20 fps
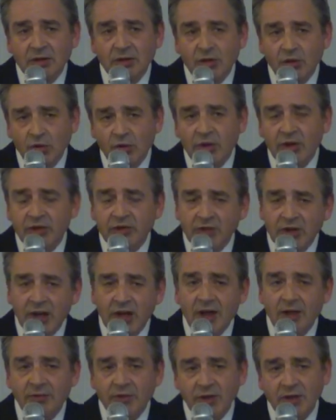
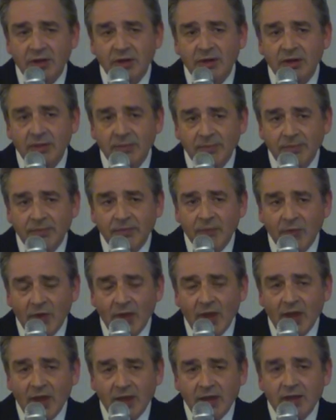Yugoslavian
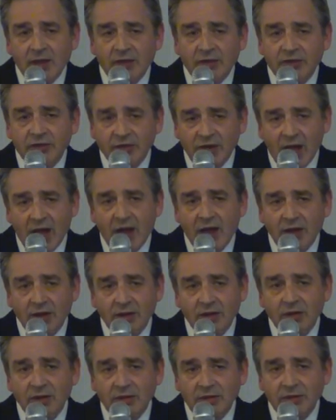
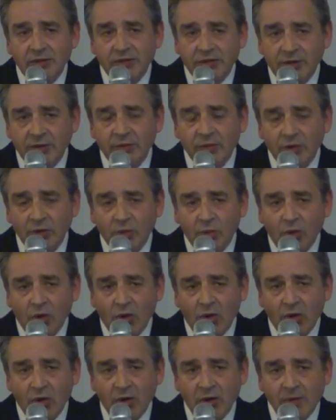style civil
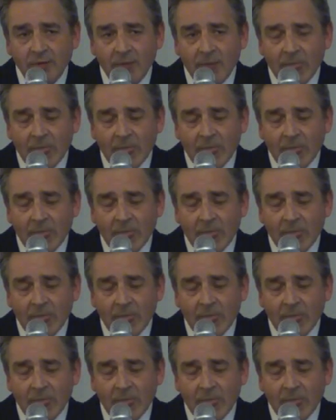war,